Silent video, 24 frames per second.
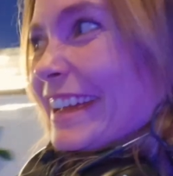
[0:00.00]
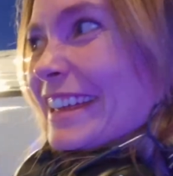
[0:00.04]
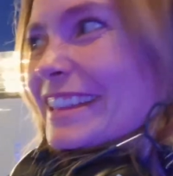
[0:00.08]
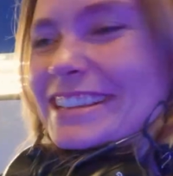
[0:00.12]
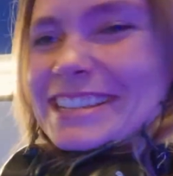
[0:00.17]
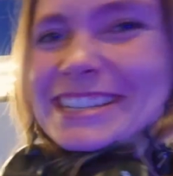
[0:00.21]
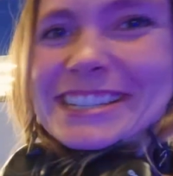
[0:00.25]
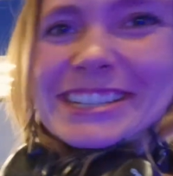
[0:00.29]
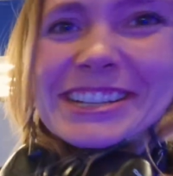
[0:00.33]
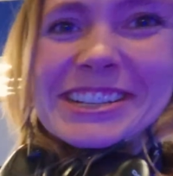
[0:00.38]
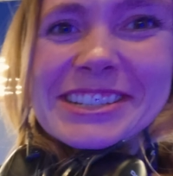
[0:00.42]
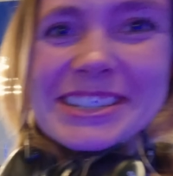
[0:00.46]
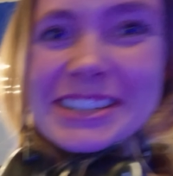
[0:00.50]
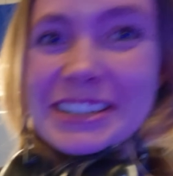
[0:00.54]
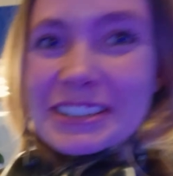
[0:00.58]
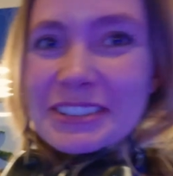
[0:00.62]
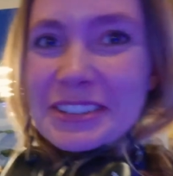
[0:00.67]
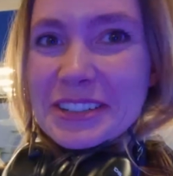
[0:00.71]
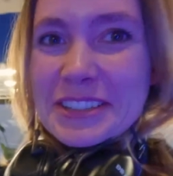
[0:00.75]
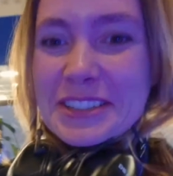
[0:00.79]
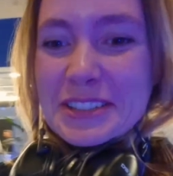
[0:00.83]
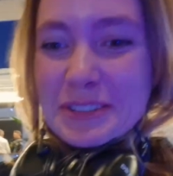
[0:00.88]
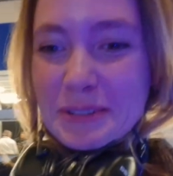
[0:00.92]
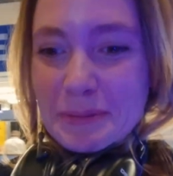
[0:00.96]
This doesn't
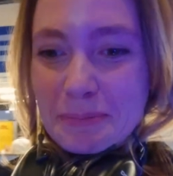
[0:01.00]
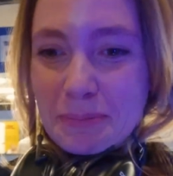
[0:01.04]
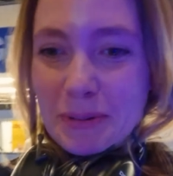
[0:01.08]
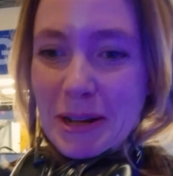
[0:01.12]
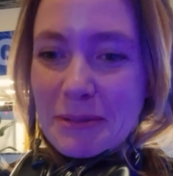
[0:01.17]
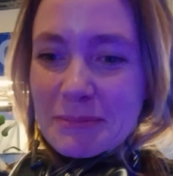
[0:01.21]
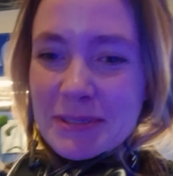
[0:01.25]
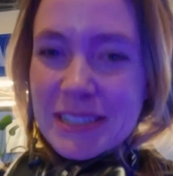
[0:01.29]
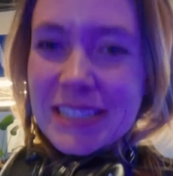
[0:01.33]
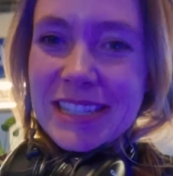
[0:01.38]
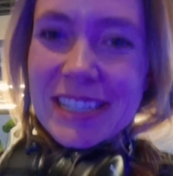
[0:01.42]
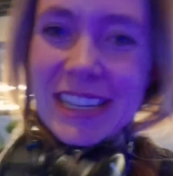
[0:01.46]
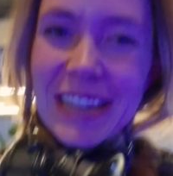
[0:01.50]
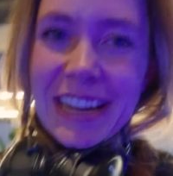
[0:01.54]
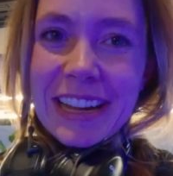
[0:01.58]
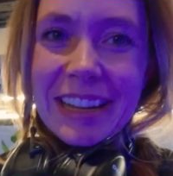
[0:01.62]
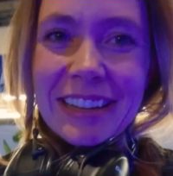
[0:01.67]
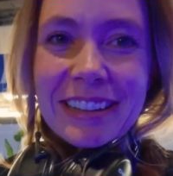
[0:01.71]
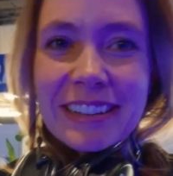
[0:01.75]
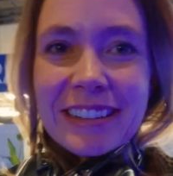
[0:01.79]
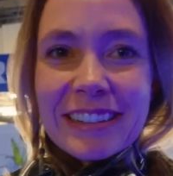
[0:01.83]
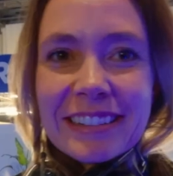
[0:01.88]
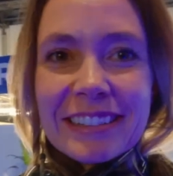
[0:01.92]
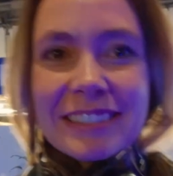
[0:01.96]
look too promising.
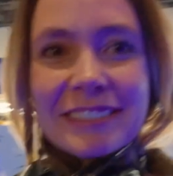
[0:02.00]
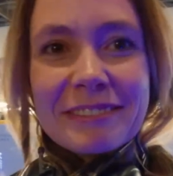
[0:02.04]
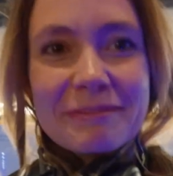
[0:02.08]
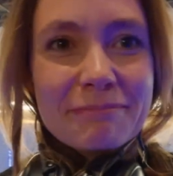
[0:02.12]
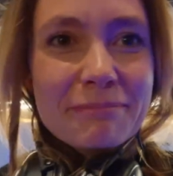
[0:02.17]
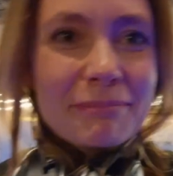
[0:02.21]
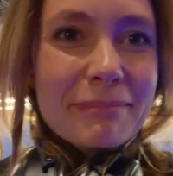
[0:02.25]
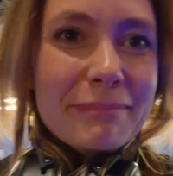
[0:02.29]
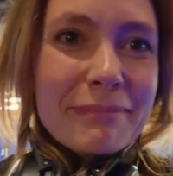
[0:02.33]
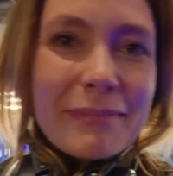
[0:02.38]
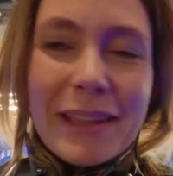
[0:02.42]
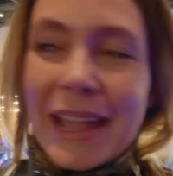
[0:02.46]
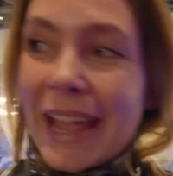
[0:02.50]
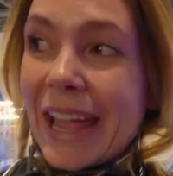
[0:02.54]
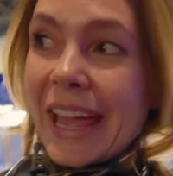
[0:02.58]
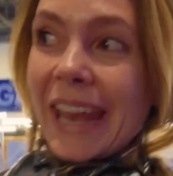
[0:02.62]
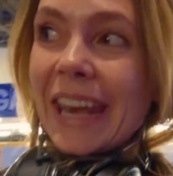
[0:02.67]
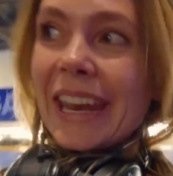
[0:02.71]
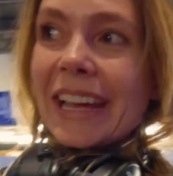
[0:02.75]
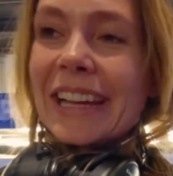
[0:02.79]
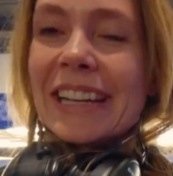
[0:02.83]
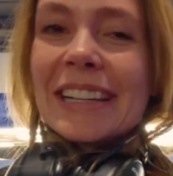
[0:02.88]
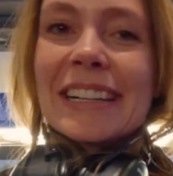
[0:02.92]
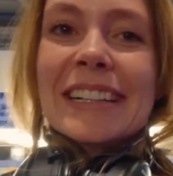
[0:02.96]
Oh
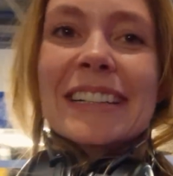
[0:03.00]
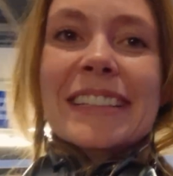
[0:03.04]
man.